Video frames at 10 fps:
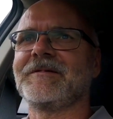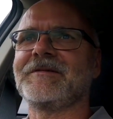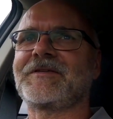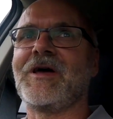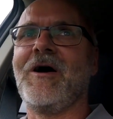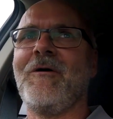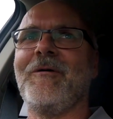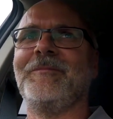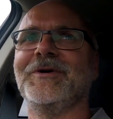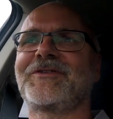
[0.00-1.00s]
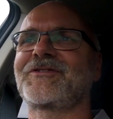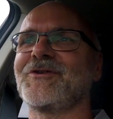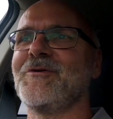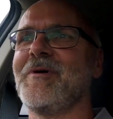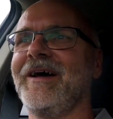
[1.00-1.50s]
So I'm not
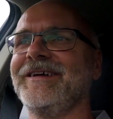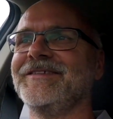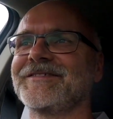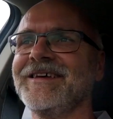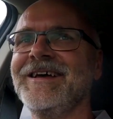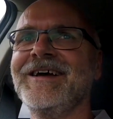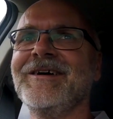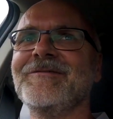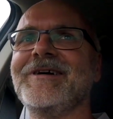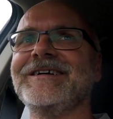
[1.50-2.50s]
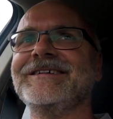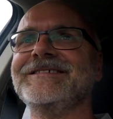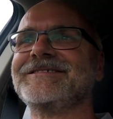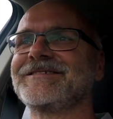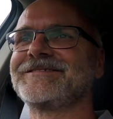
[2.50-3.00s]
sure why he's
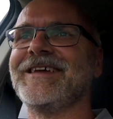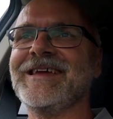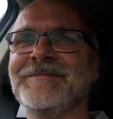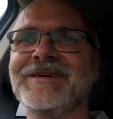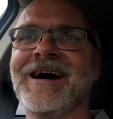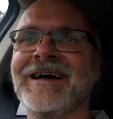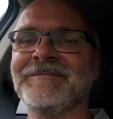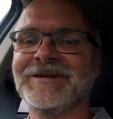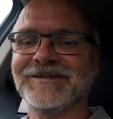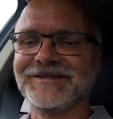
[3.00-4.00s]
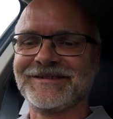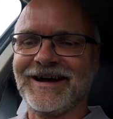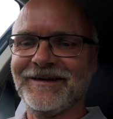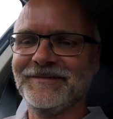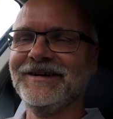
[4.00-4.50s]
staying behind me all the
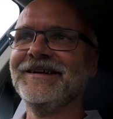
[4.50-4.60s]
time.